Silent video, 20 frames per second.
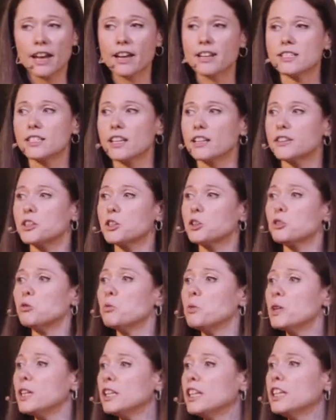is that they're
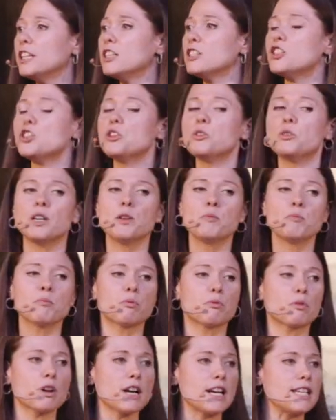willing to
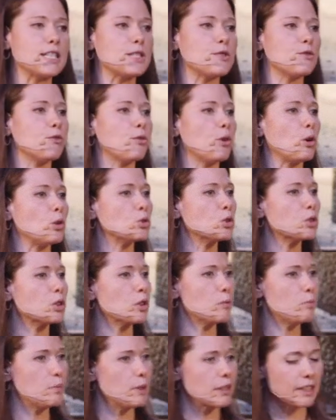embrace
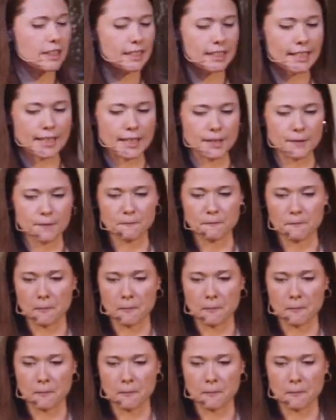vulnerability.